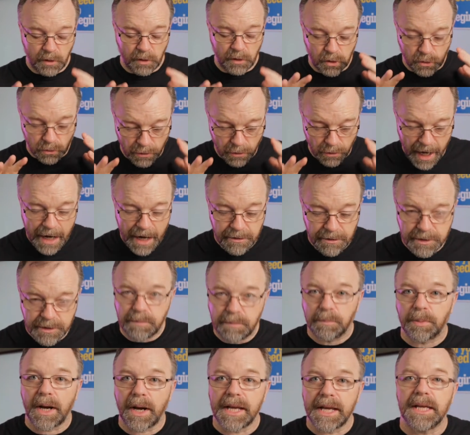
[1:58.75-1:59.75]

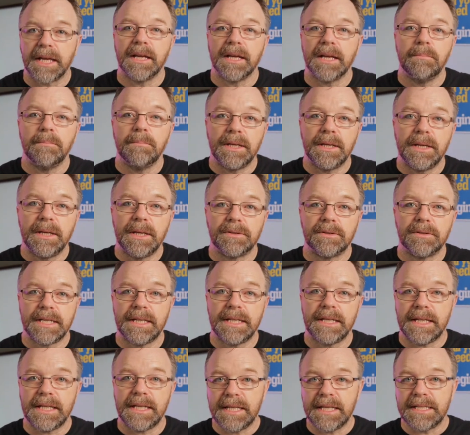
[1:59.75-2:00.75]
groundbreaking because
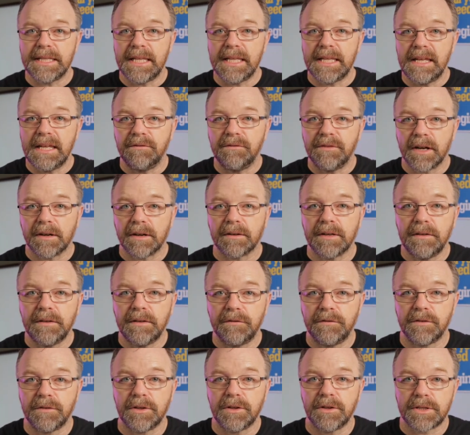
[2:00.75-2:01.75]
it is the very
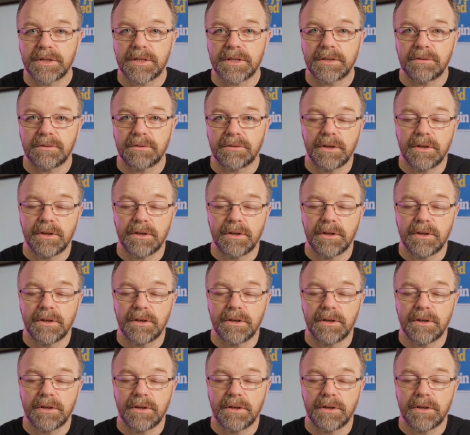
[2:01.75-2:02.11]
first